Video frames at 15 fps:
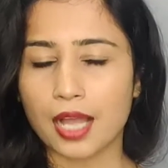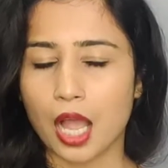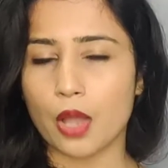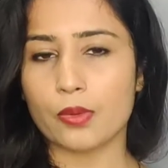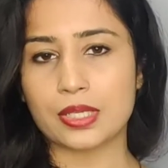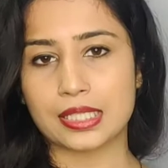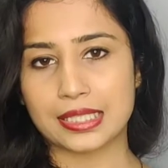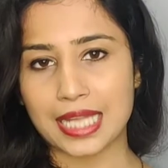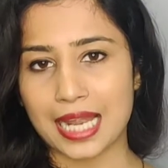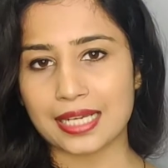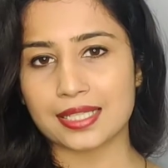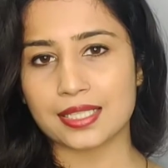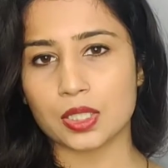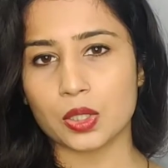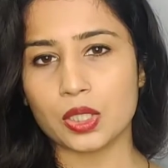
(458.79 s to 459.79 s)
How is
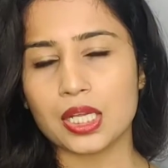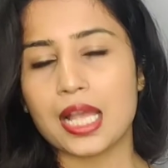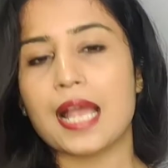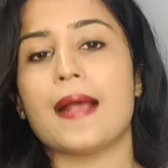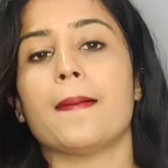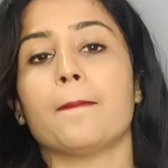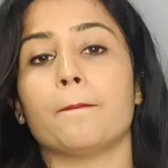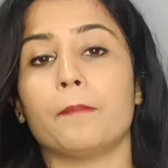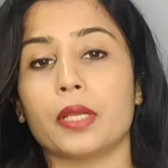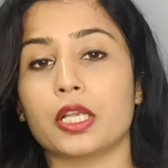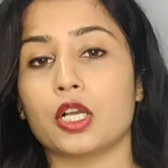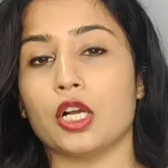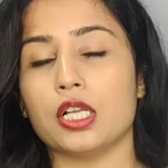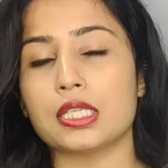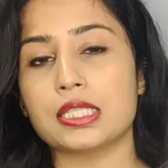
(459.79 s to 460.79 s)
that so?
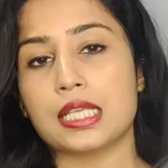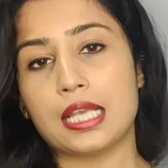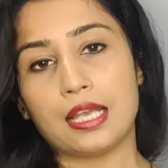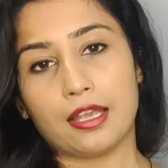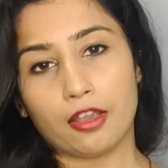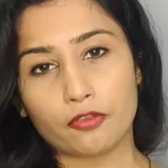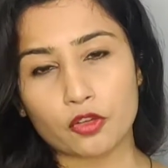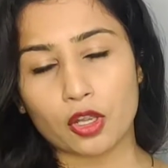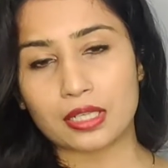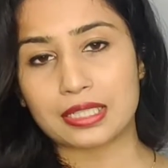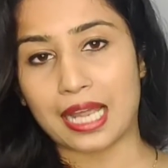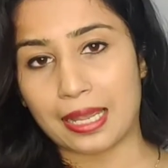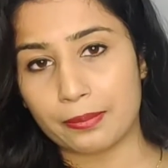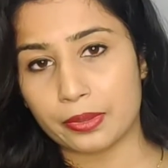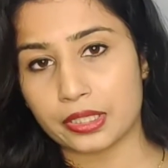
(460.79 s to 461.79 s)
Because if
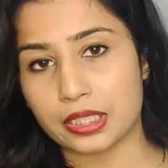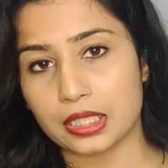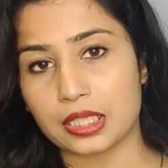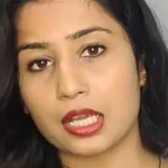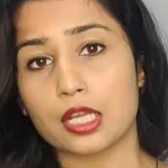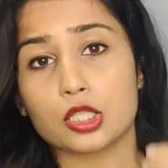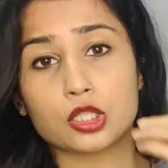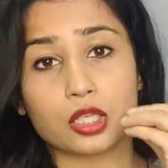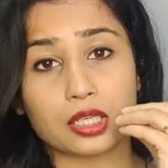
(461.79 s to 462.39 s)
you're diabetic,